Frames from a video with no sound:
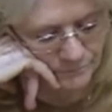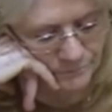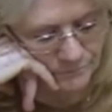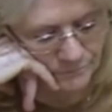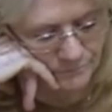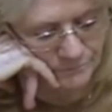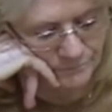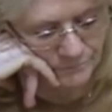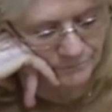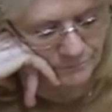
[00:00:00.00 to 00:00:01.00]

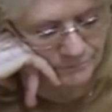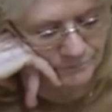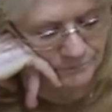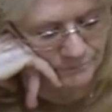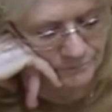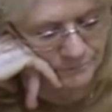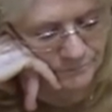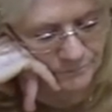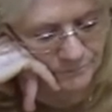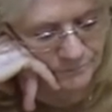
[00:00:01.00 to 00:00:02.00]

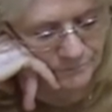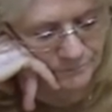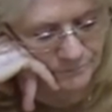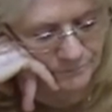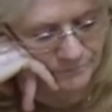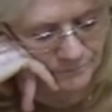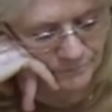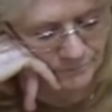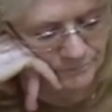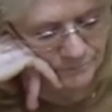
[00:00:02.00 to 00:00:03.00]

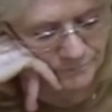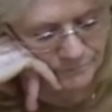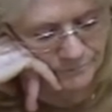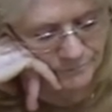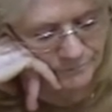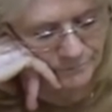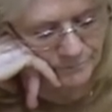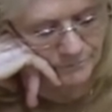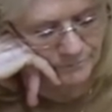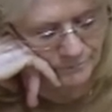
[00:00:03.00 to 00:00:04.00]

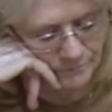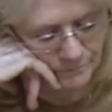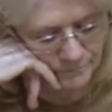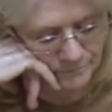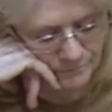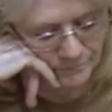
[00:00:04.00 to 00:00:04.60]
This person isn't speaking.